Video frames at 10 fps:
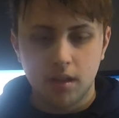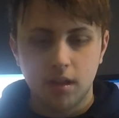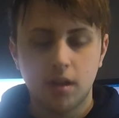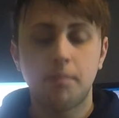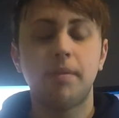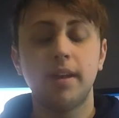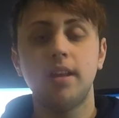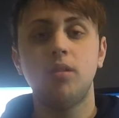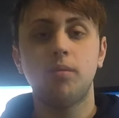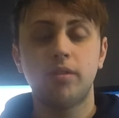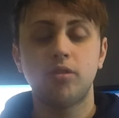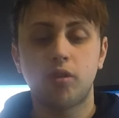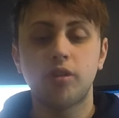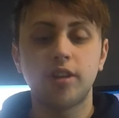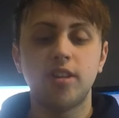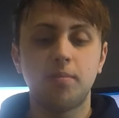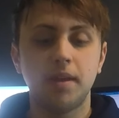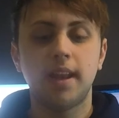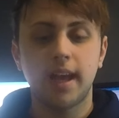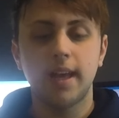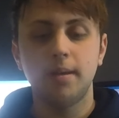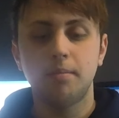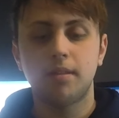Combined with the Jordans being hyped